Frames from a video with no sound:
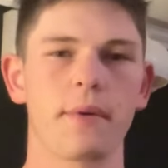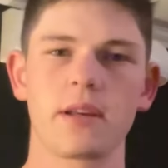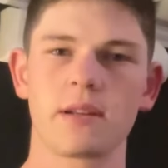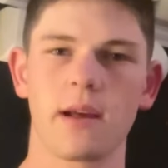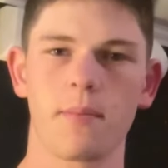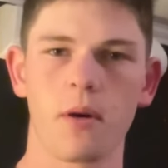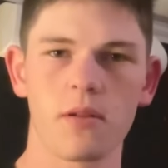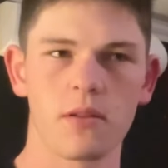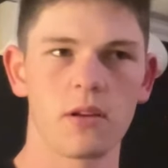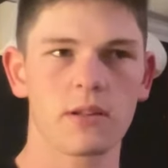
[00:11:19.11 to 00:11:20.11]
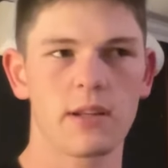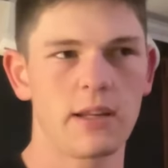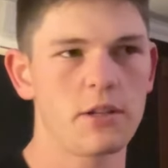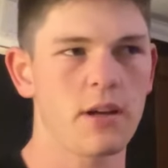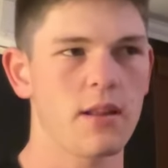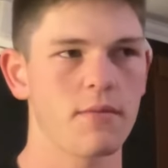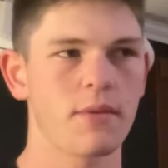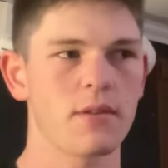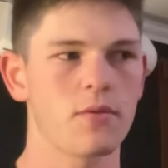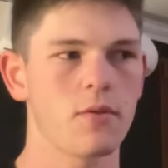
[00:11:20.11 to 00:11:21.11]
Reese and I both looked at each other and
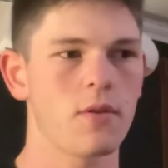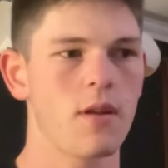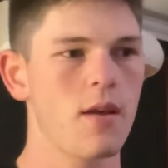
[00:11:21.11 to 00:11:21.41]
we thought,